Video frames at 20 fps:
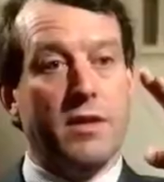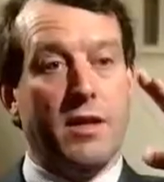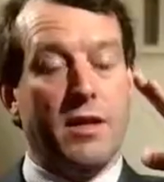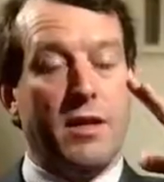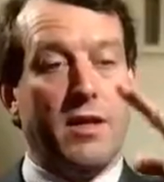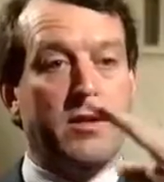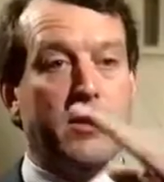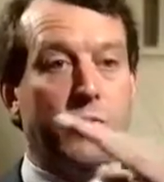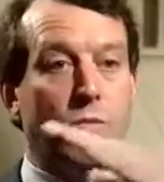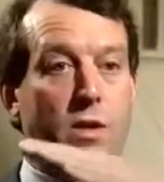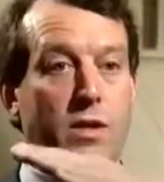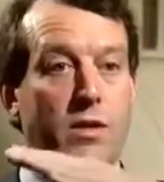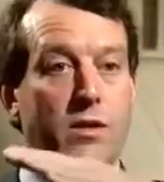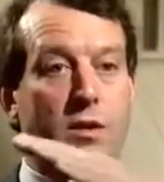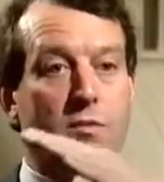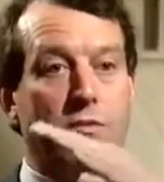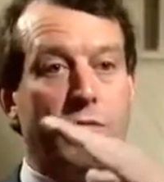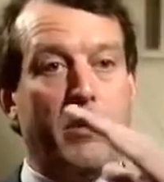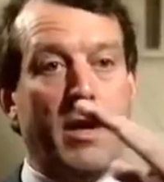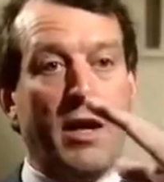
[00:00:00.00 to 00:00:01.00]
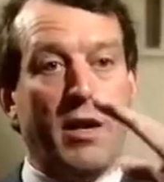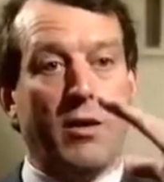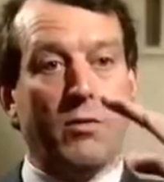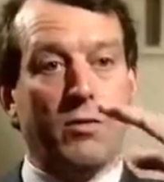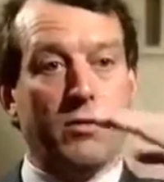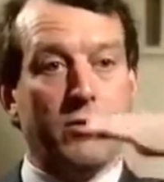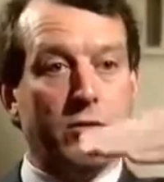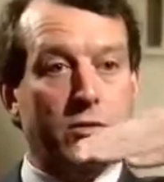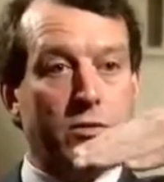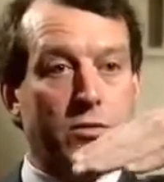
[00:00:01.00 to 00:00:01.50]
And as it went over
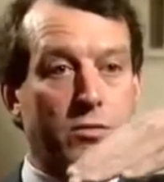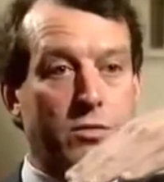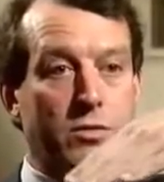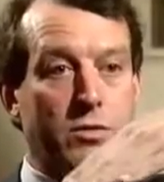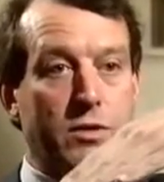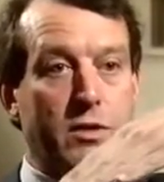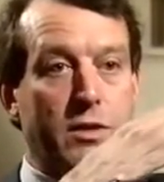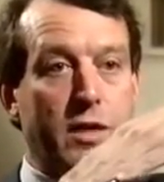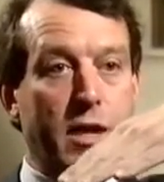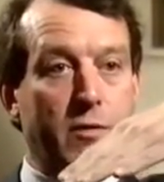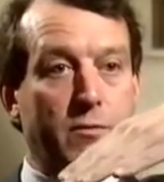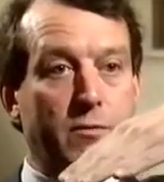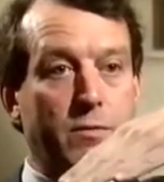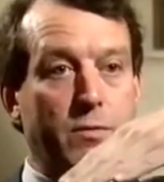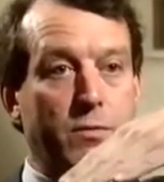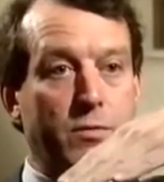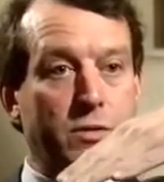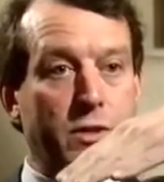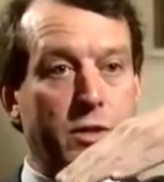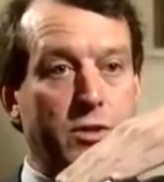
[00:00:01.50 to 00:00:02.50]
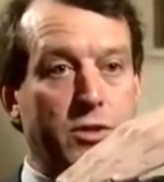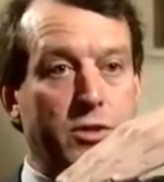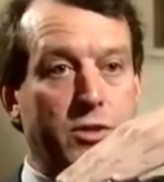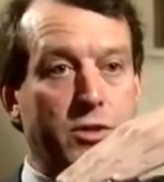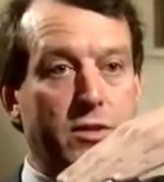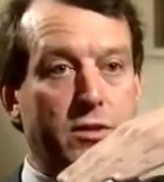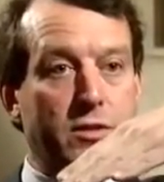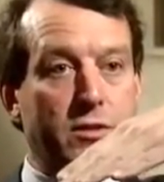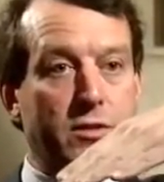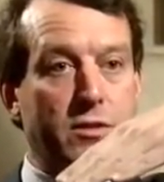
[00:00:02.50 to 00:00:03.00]
backwards, of course, the downforce
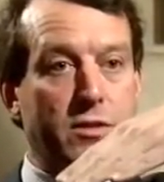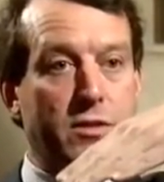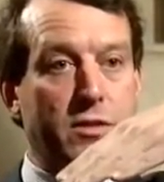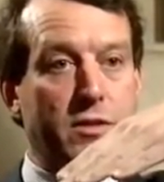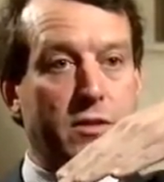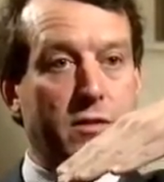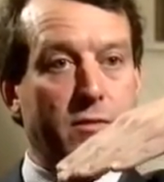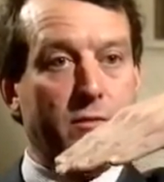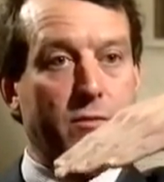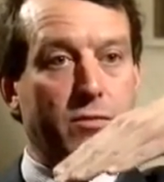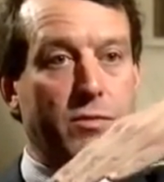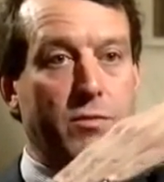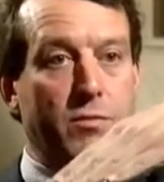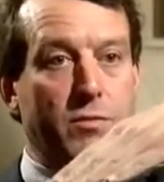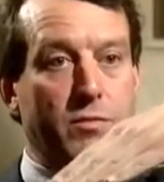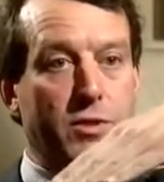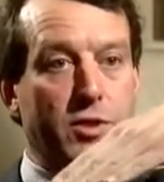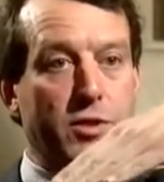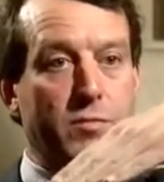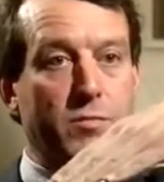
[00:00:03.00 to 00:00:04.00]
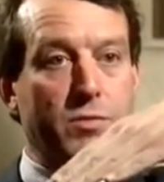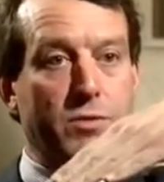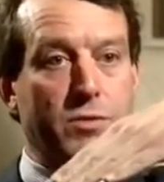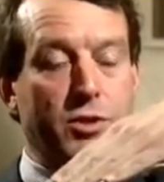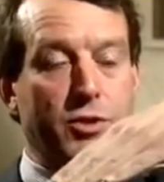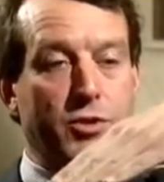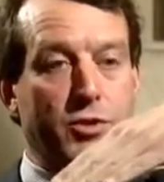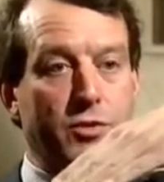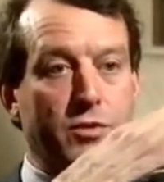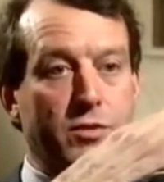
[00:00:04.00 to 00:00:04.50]
incidence from this
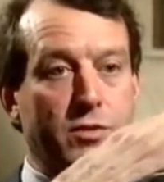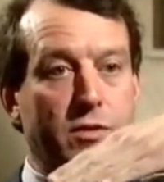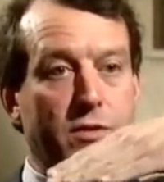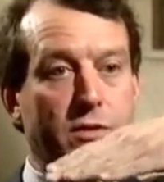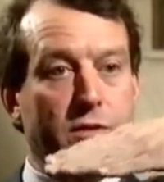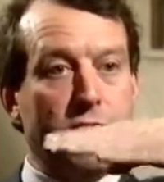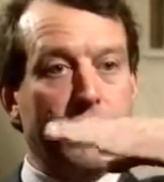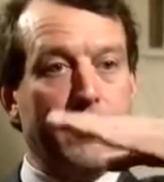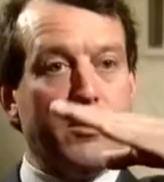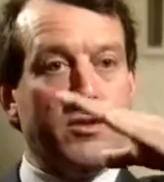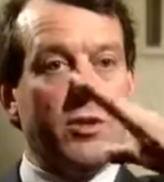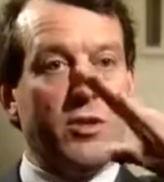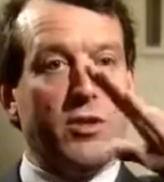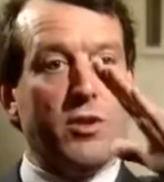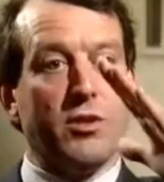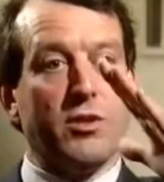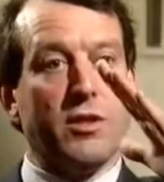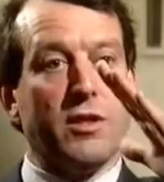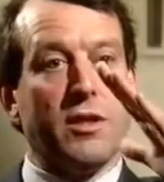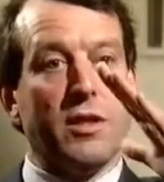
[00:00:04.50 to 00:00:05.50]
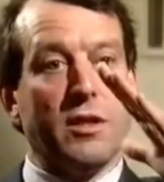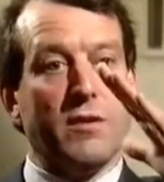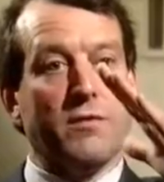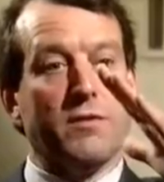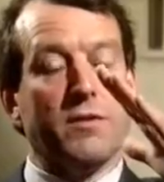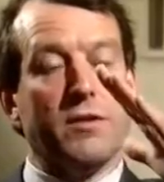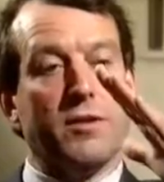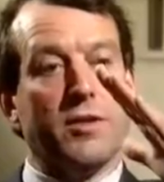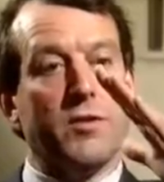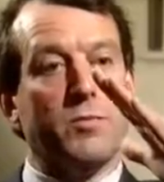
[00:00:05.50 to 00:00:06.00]
position turned to
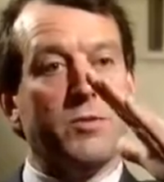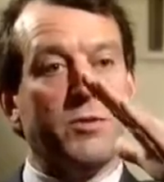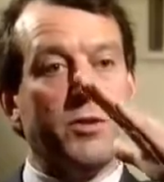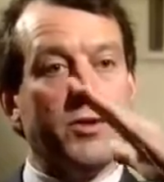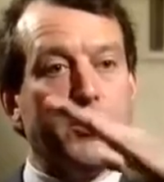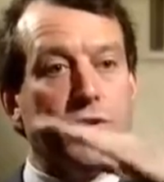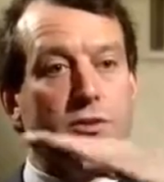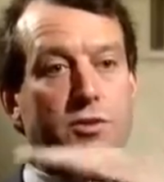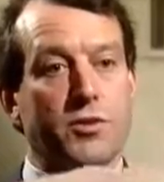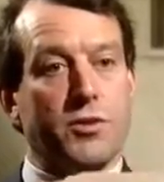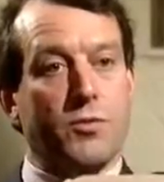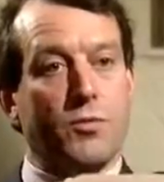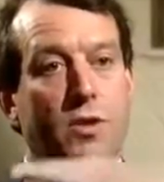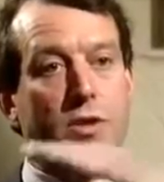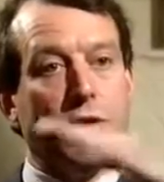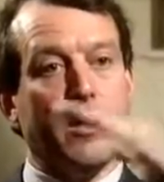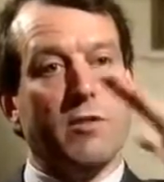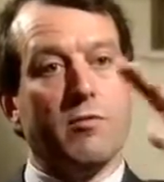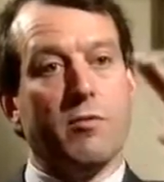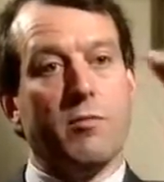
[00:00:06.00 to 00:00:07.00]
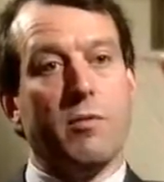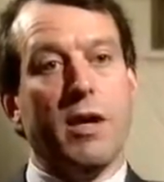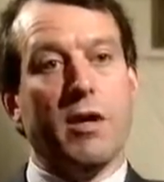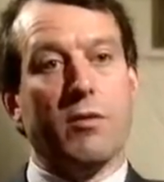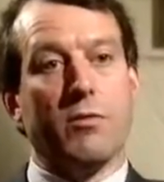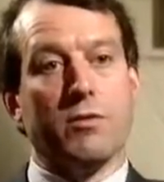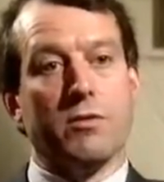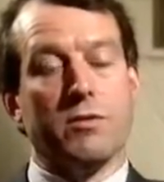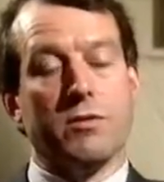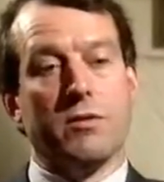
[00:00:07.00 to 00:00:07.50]
lift in this position as it went over
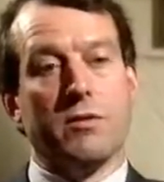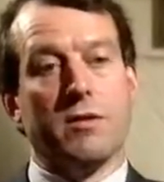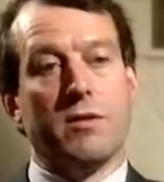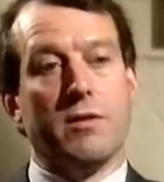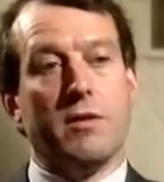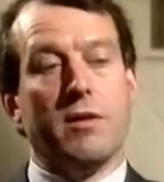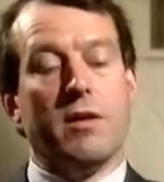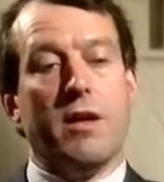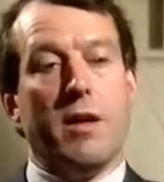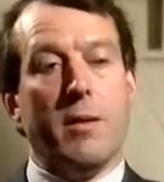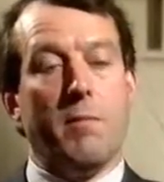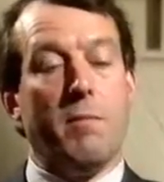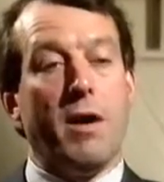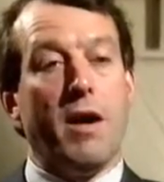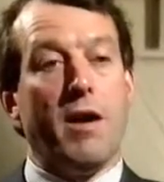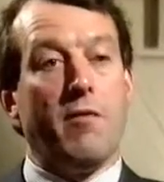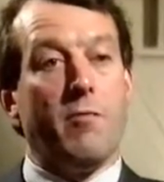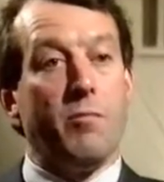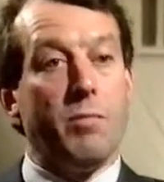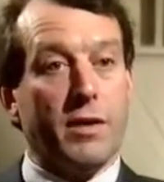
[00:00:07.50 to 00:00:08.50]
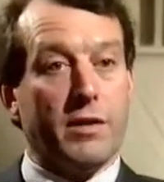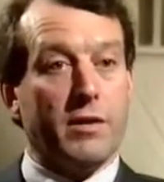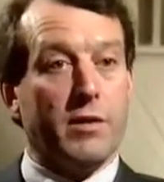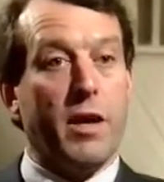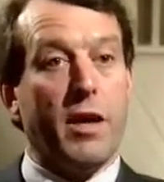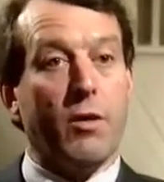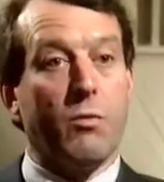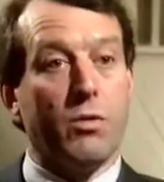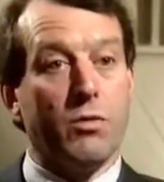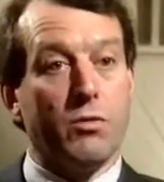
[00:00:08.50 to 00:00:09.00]
backwards and may have picked
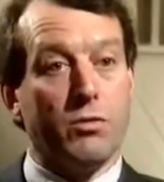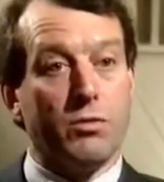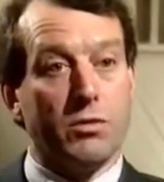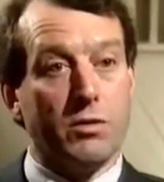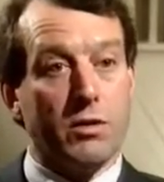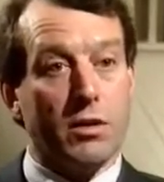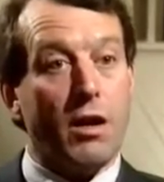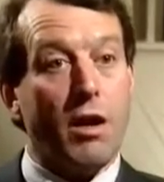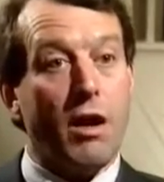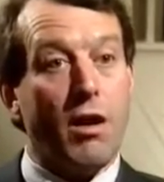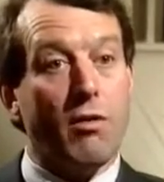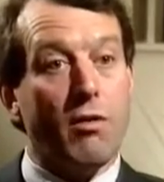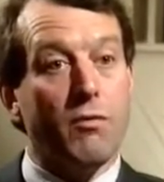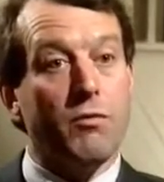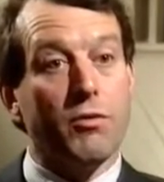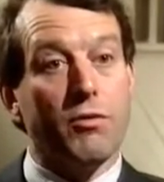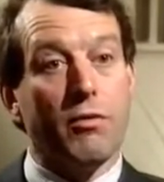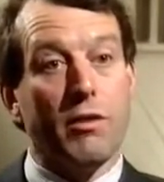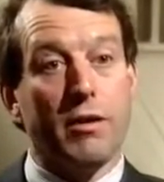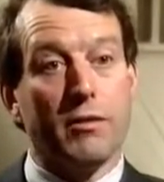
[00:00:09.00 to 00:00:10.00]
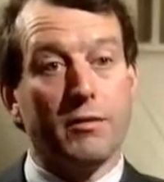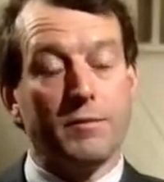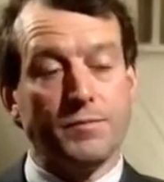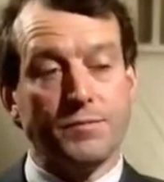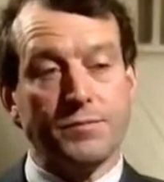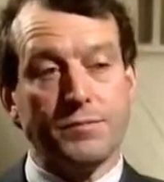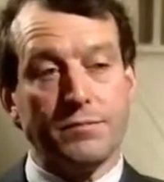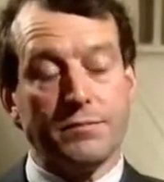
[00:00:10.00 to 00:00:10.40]
the back wheels of the car off the ground.